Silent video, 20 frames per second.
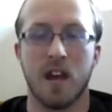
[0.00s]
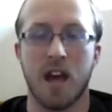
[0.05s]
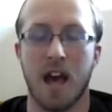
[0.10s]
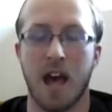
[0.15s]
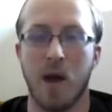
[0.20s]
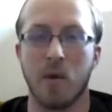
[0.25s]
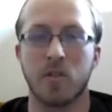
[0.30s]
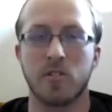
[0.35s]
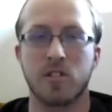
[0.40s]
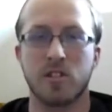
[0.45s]

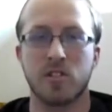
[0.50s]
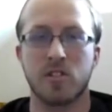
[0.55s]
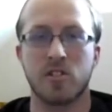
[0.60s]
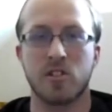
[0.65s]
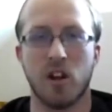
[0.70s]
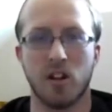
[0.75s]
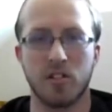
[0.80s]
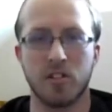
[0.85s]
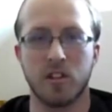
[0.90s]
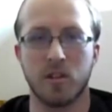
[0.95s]
I was
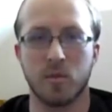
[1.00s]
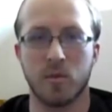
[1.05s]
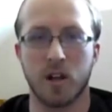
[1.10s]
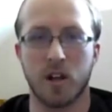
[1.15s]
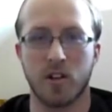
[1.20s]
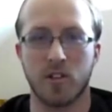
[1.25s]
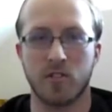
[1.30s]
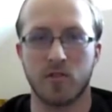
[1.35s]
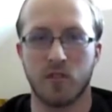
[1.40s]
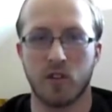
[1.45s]
assaulted when I
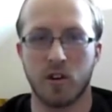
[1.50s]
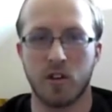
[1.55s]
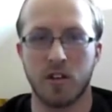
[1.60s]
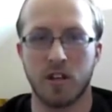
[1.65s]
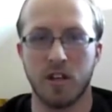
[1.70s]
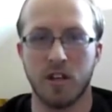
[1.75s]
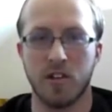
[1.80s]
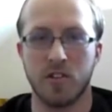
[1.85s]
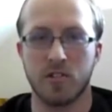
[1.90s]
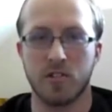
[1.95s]
was
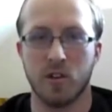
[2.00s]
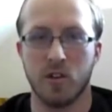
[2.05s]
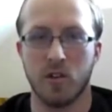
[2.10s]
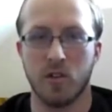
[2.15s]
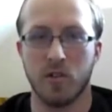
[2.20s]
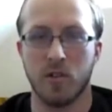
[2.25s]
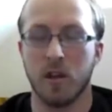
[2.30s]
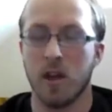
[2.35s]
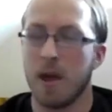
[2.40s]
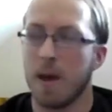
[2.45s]
14 years
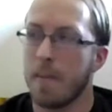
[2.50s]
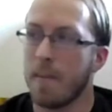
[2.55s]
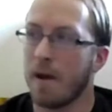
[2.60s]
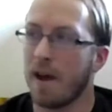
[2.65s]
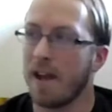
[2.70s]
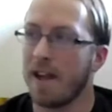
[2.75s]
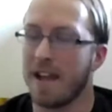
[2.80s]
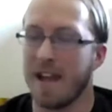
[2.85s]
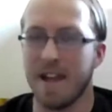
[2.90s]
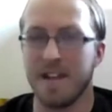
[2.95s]
old by
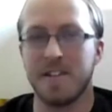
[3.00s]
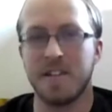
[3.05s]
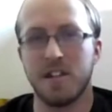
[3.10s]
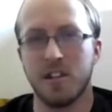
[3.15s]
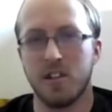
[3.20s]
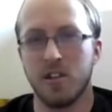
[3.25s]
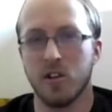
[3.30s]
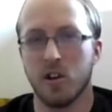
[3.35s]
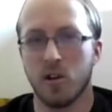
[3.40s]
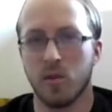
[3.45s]
an
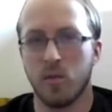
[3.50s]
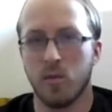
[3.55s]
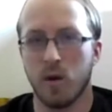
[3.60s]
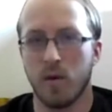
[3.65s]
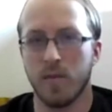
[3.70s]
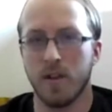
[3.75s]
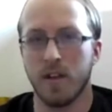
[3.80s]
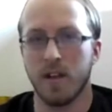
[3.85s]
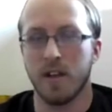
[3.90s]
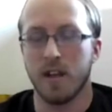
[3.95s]
18-year-old
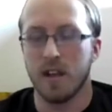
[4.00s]
woman.